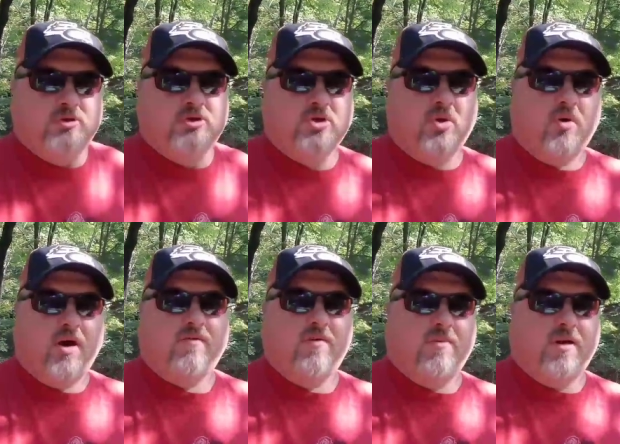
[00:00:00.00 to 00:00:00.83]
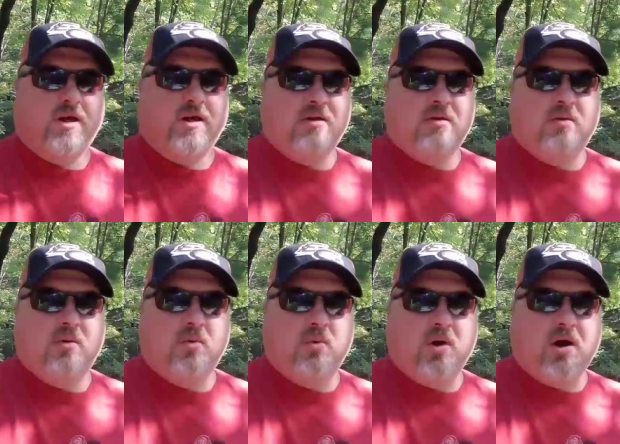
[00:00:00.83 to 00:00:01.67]
show everybody
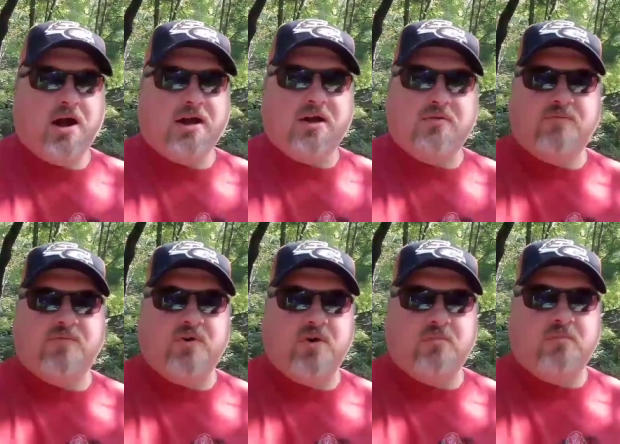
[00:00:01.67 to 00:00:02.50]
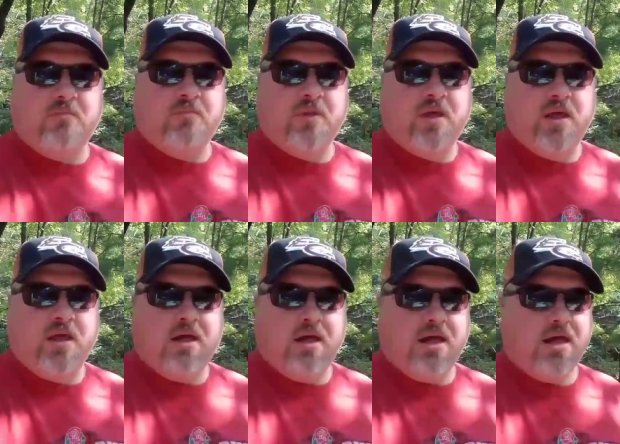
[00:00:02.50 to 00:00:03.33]
where I come from
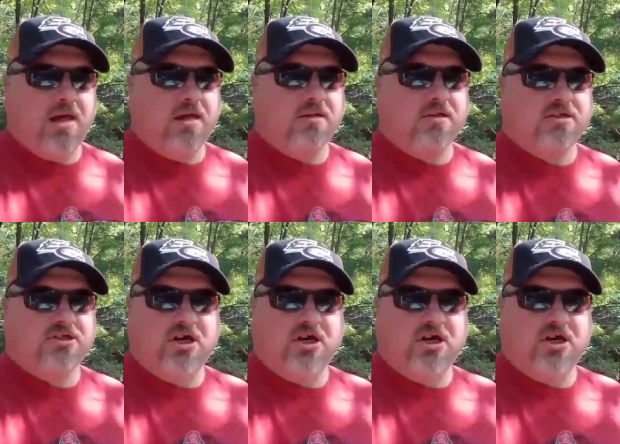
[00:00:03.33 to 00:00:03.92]
and to